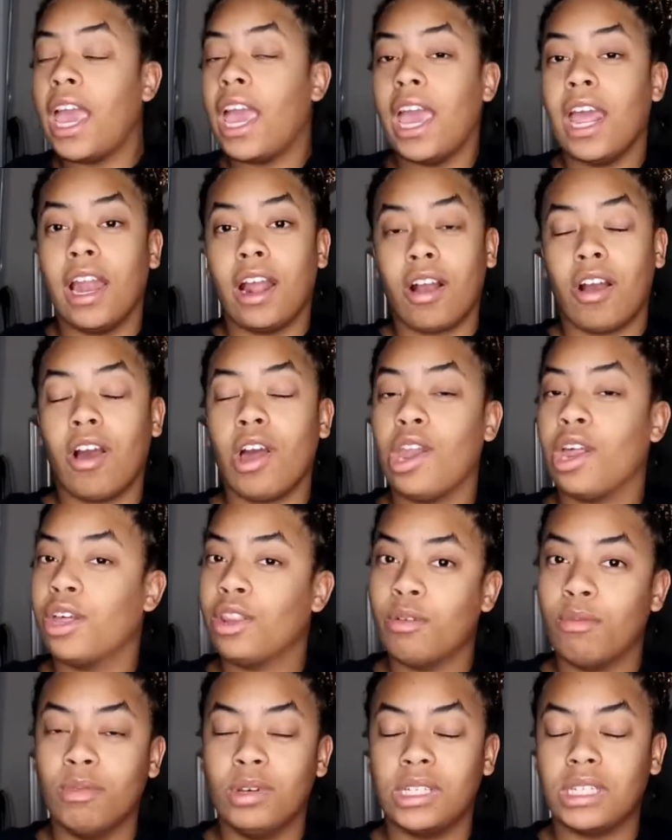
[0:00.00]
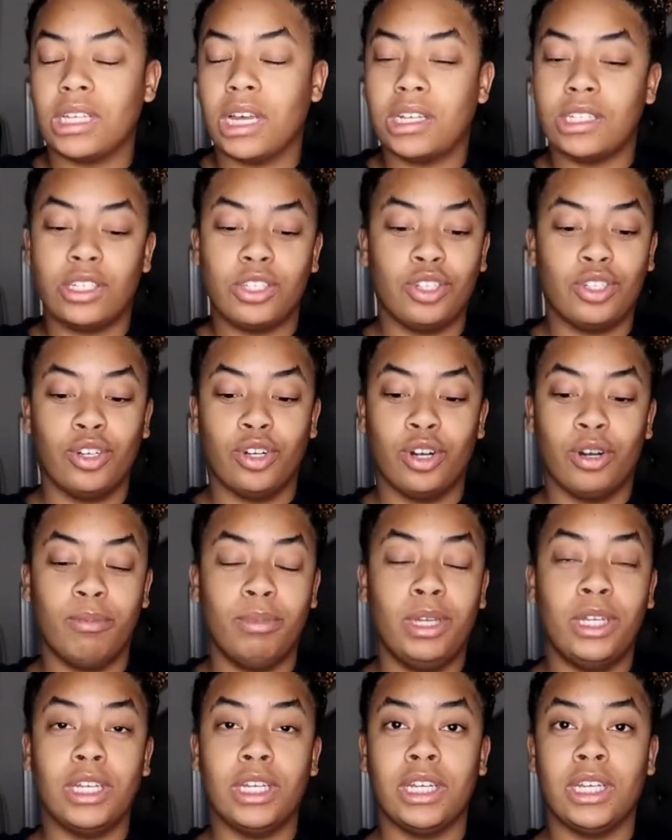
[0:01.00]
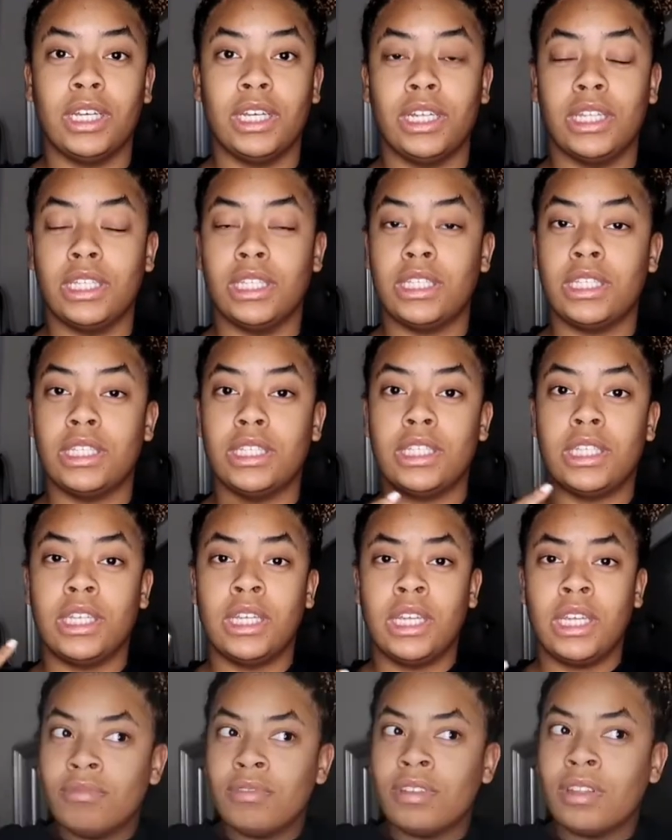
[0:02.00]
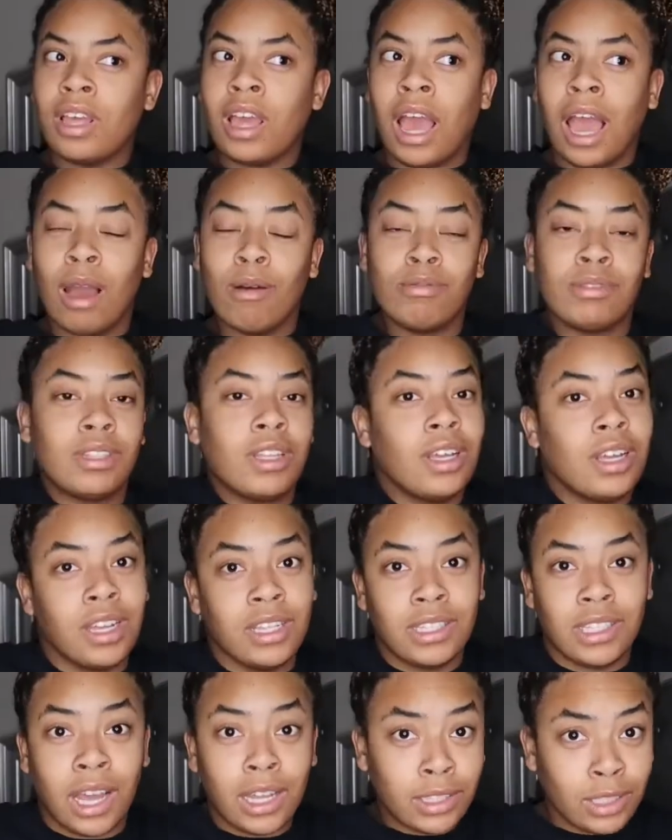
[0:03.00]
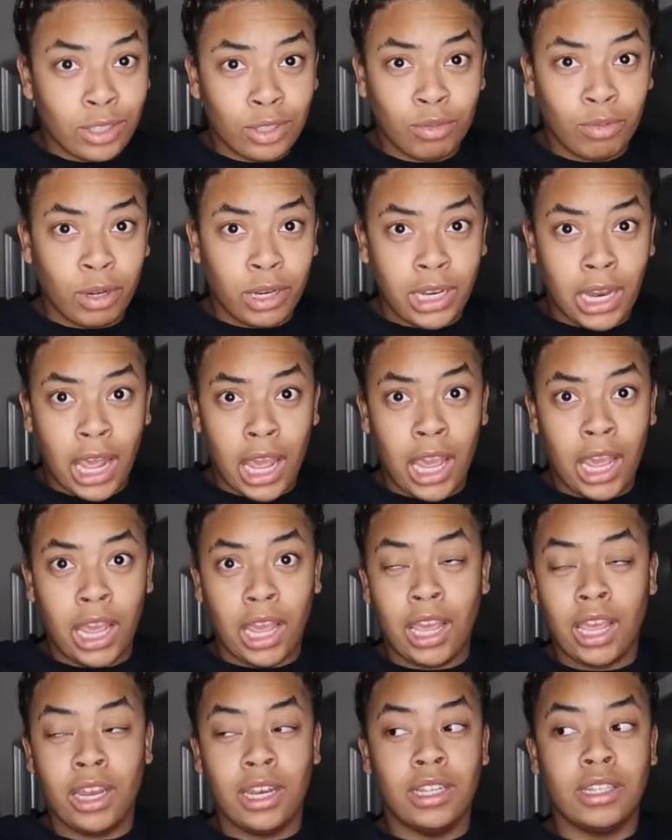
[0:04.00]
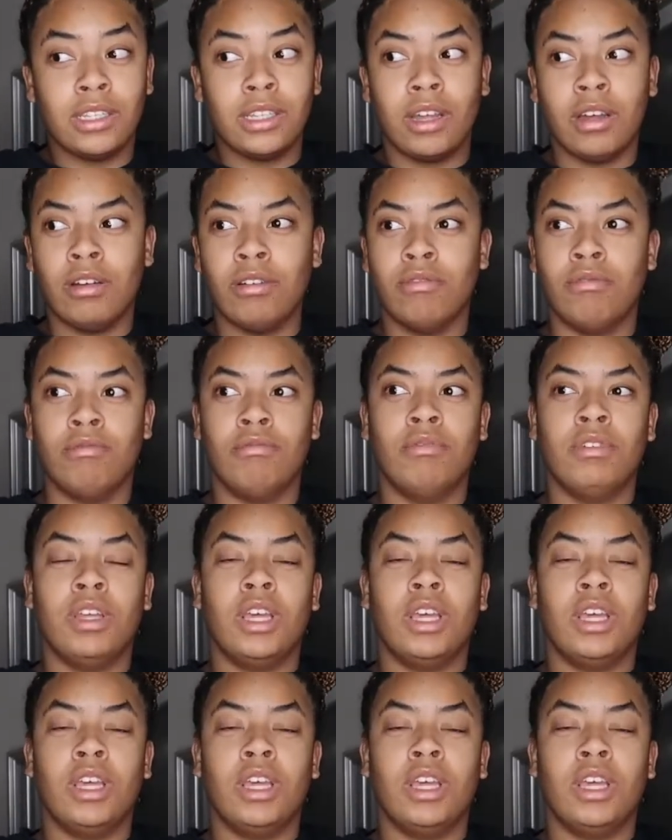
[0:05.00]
And I call the other one Sausage Girl because I was cooking sausage one day and this whole,